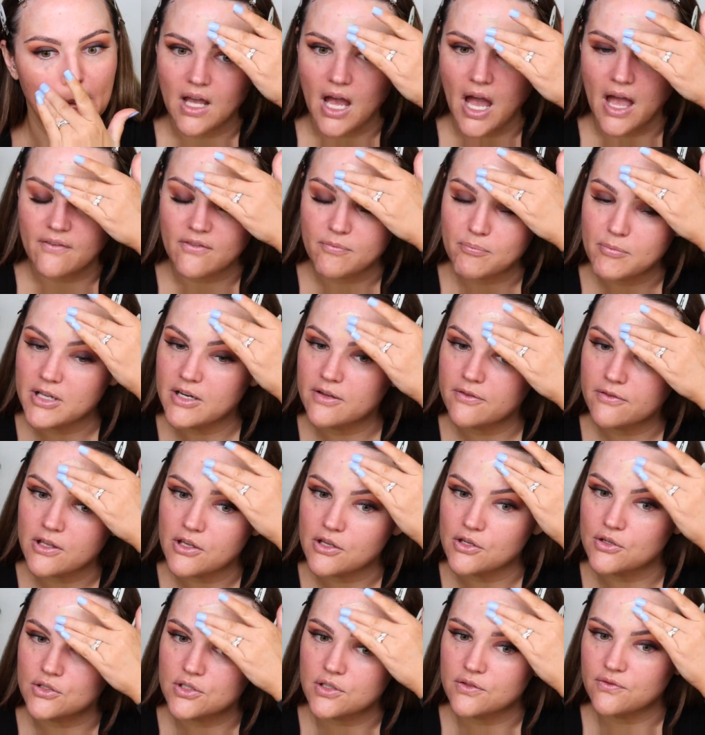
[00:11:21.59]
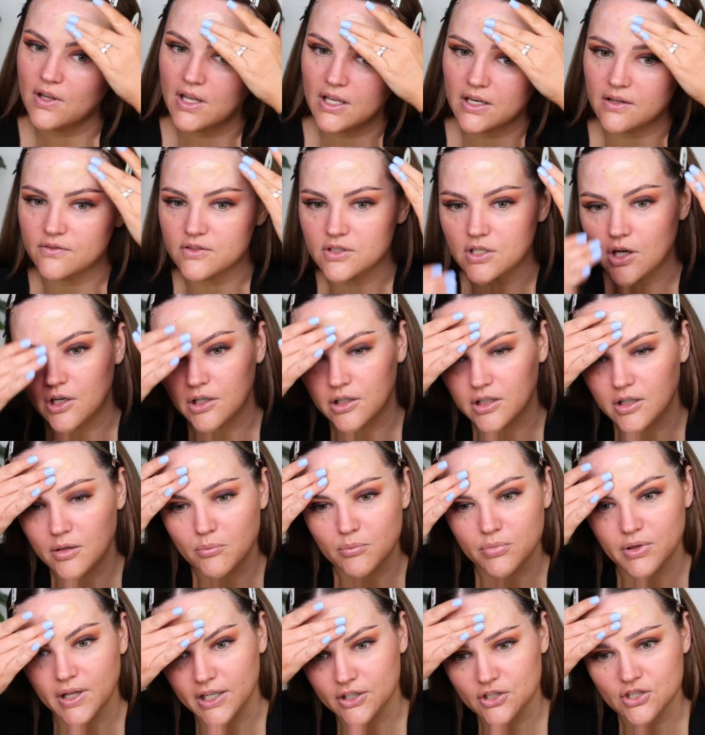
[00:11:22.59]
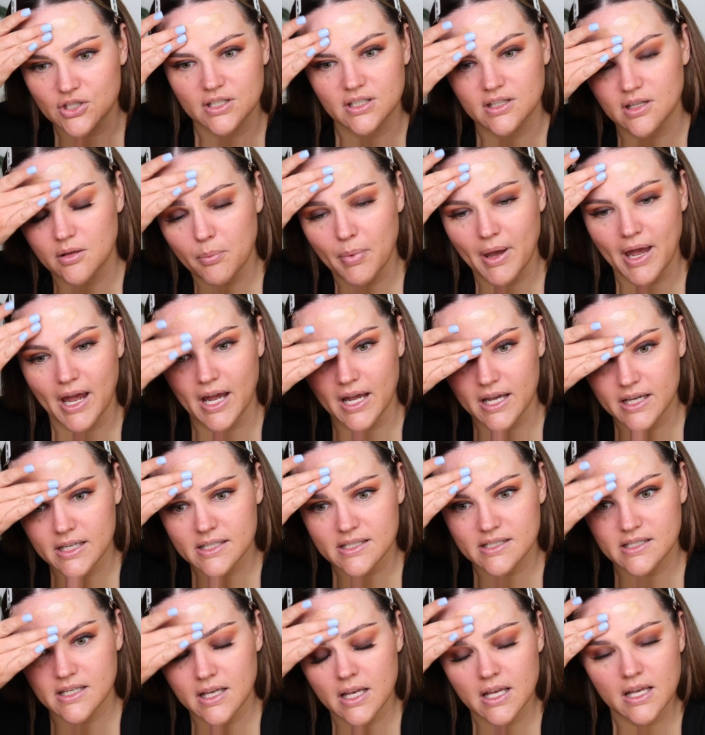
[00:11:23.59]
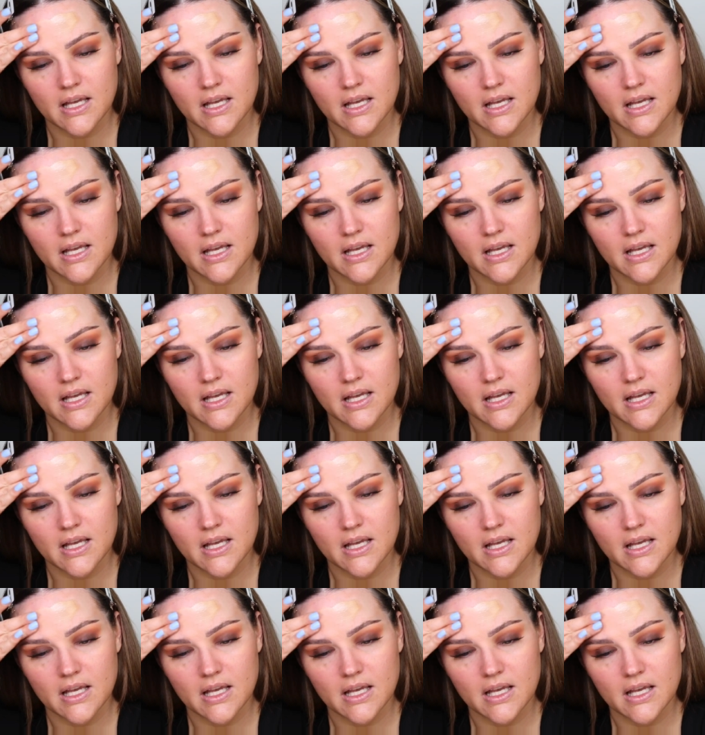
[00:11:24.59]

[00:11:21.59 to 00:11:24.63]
I've been a huge fan of Tarte Complexion in the past.